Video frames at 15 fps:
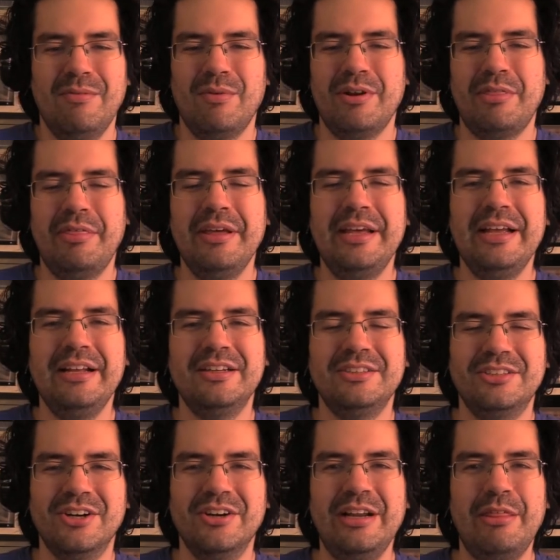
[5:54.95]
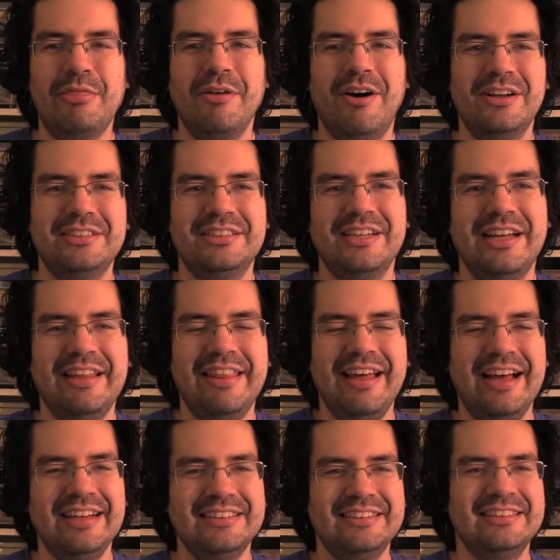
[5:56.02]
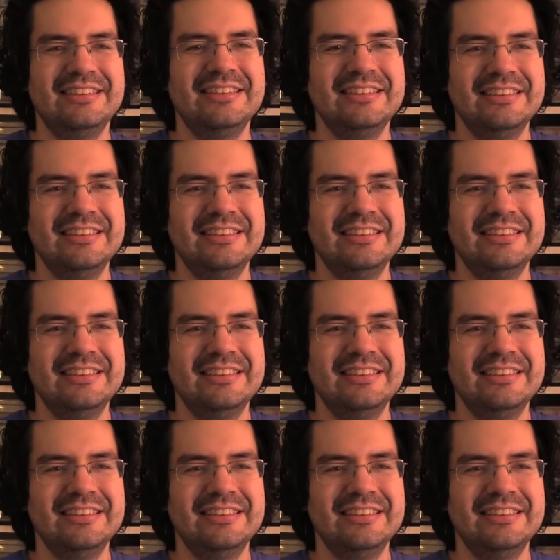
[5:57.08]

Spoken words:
were thinking dirty thoughts like that.